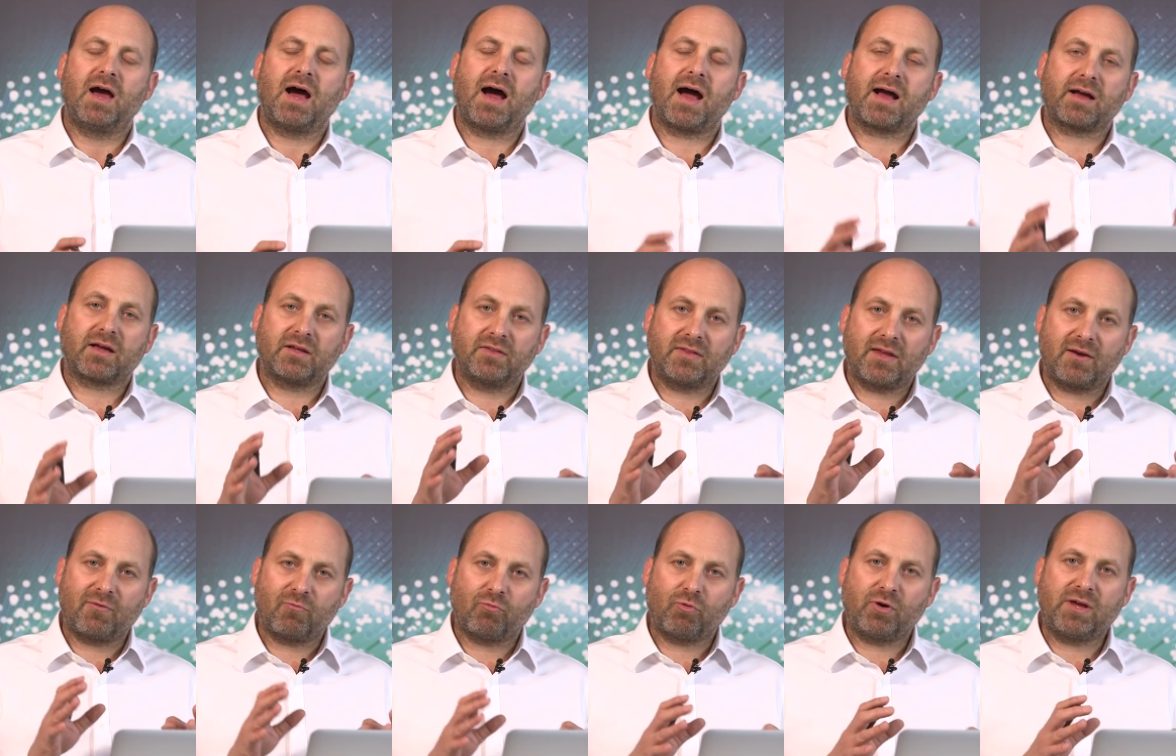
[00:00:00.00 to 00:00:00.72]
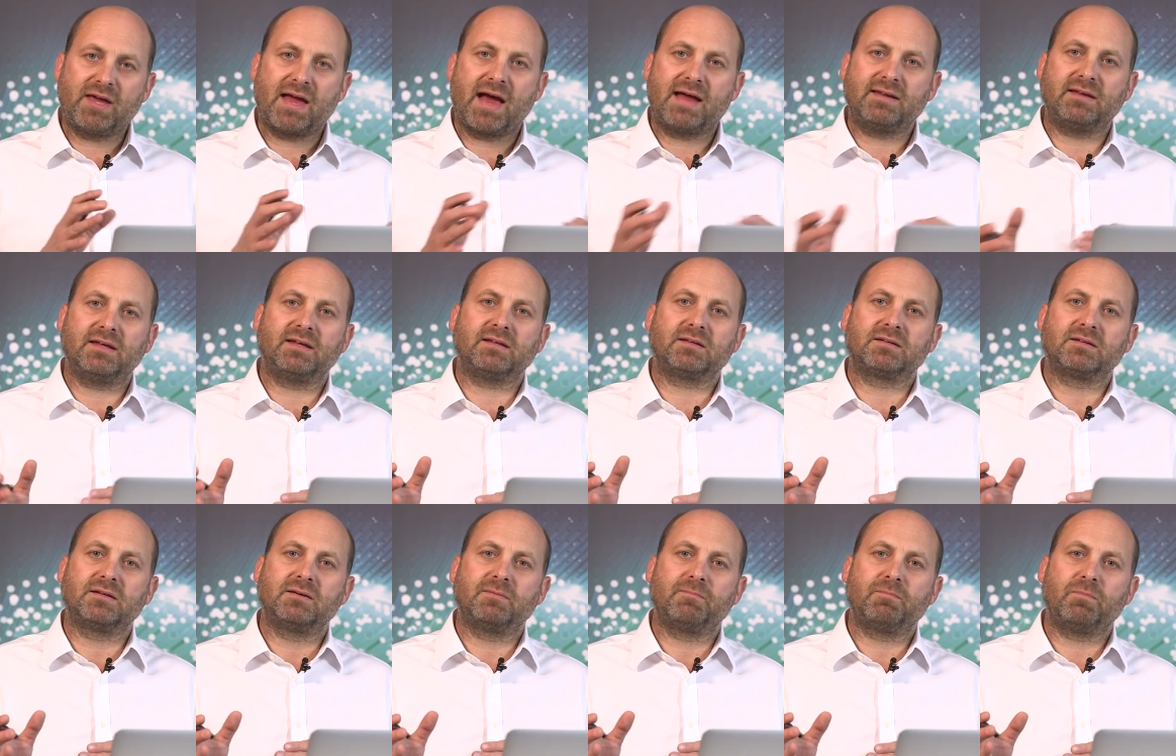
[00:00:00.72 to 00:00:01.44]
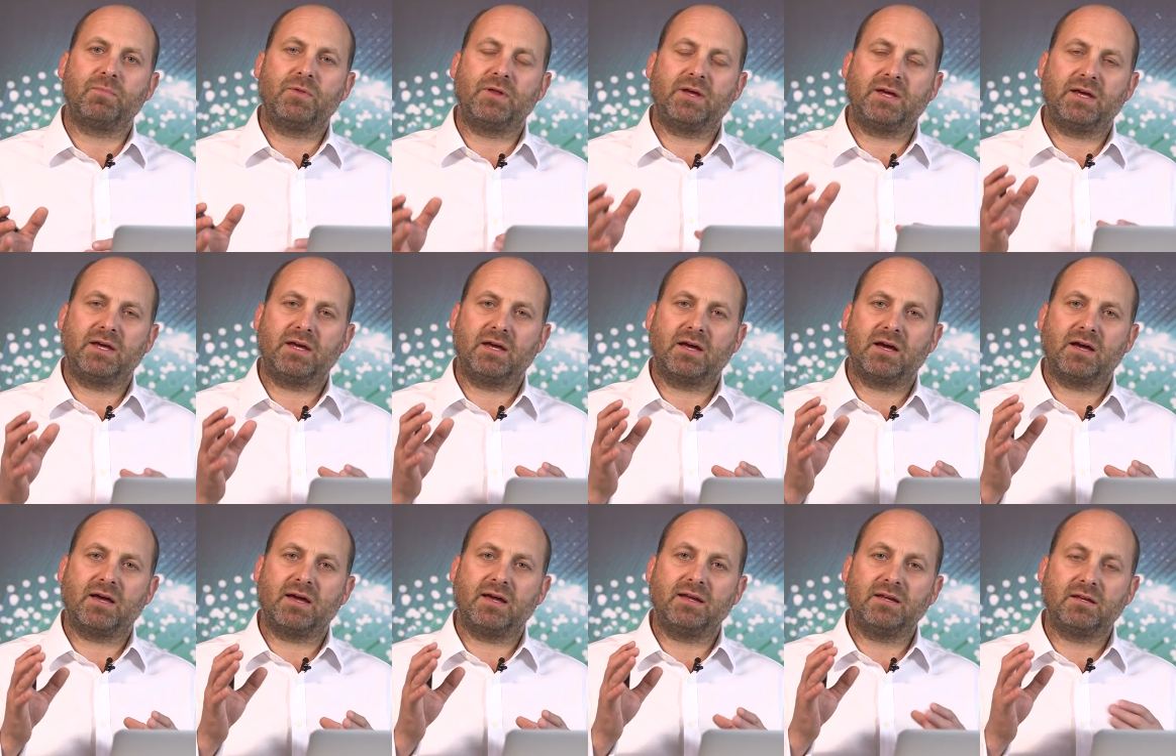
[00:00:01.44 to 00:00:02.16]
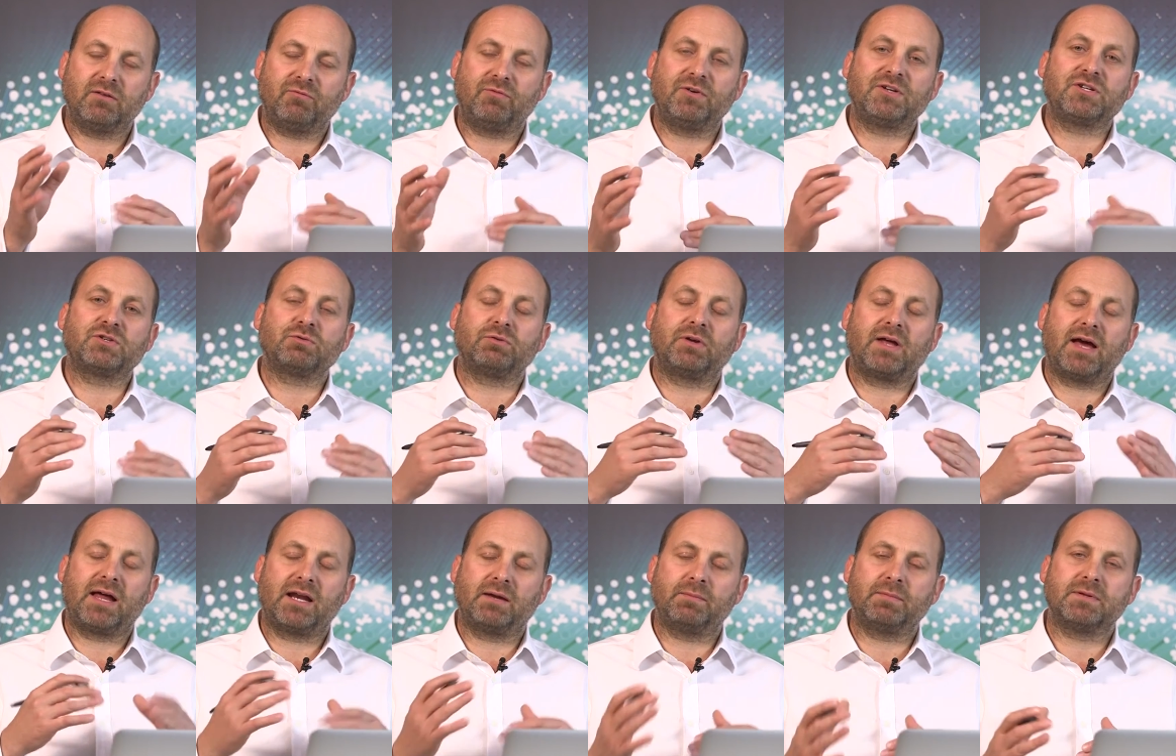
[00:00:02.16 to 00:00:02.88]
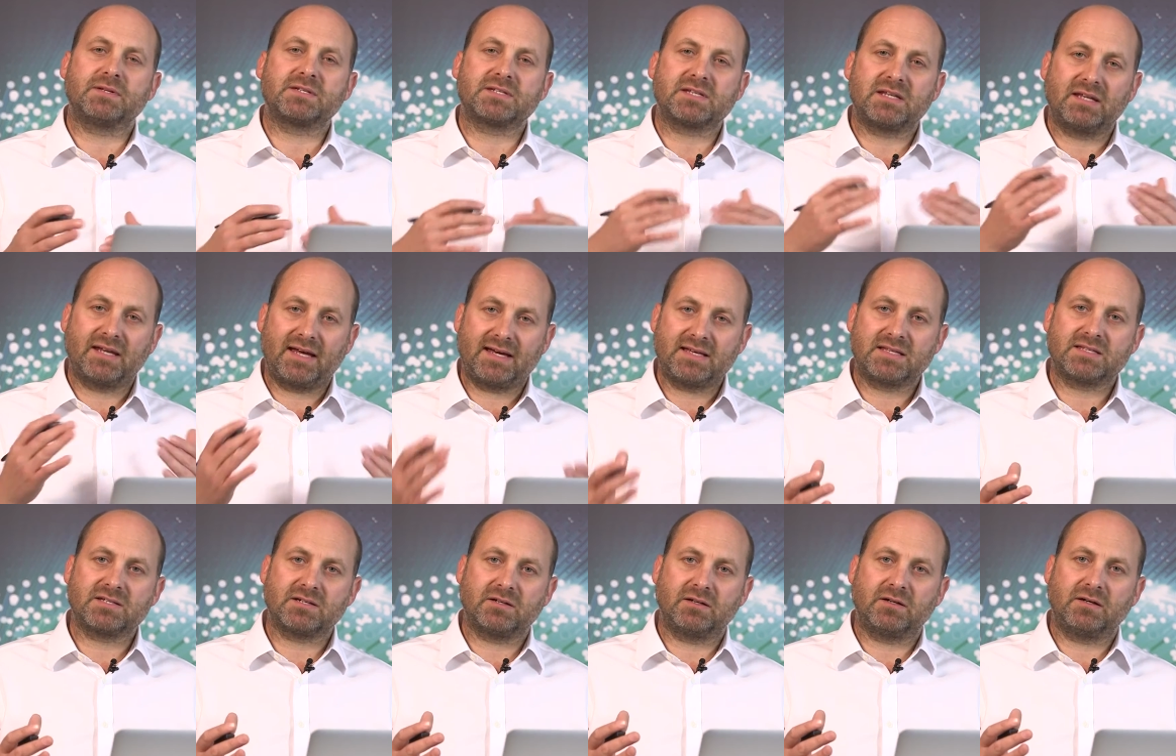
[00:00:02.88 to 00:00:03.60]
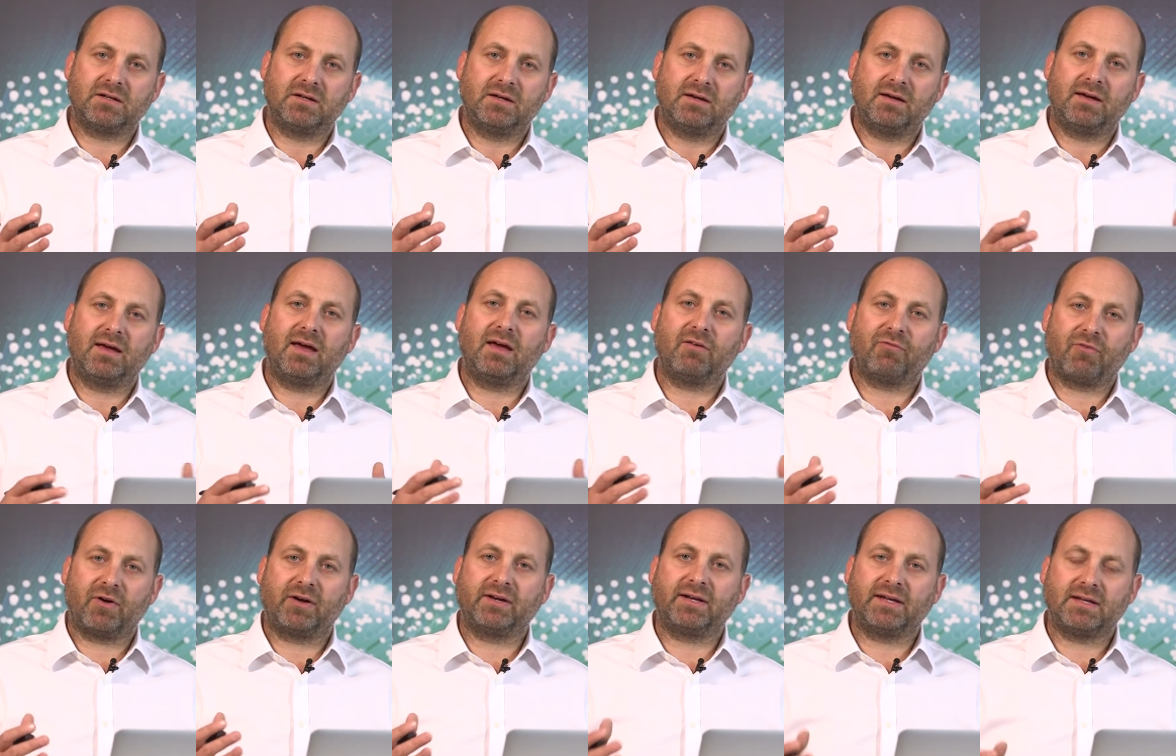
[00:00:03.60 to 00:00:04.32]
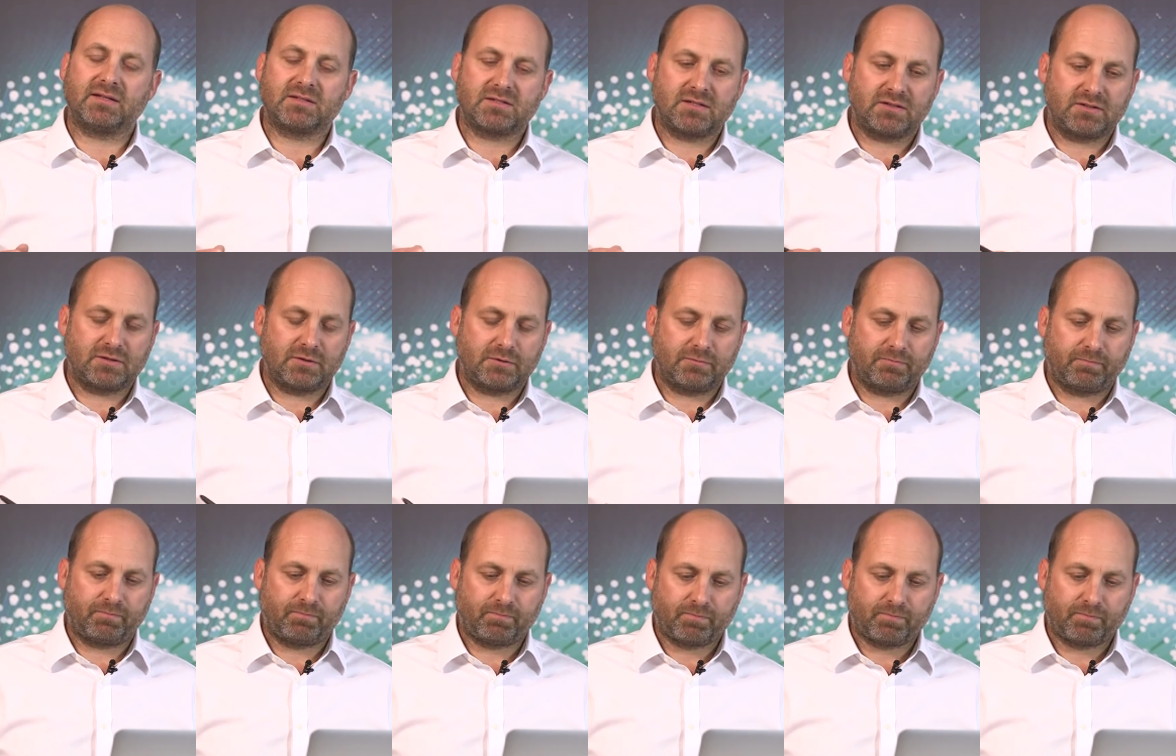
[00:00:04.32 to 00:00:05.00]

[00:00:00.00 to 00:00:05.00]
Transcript: I can then re-edit the individual elements later if I need to do.